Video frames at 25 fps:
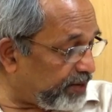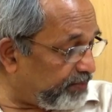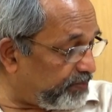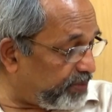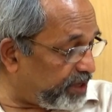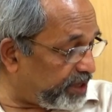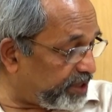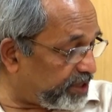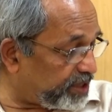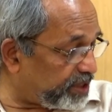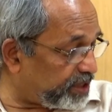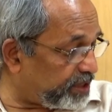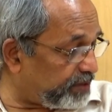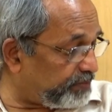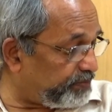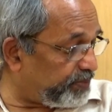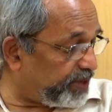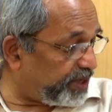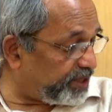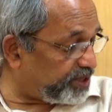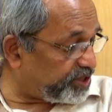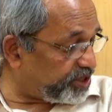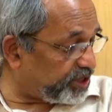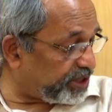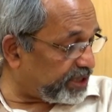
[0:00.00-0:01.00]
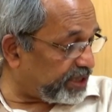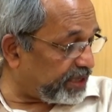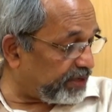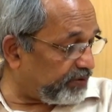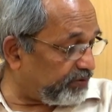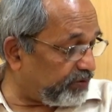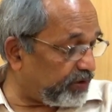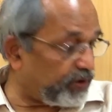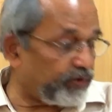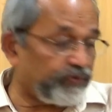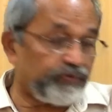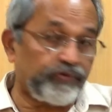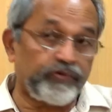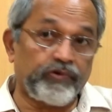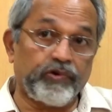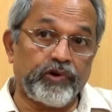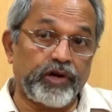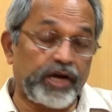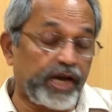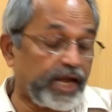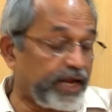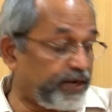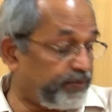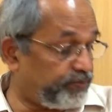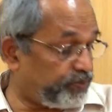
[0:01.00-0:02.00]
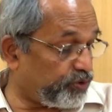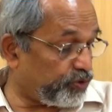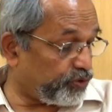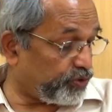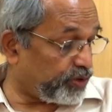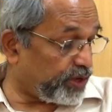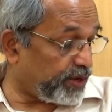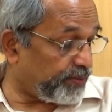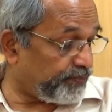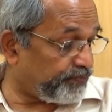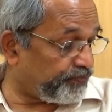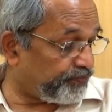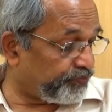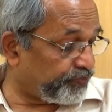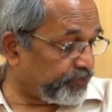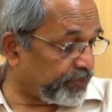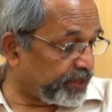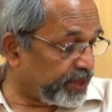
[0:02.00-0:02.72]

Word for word: completed the basic level of online program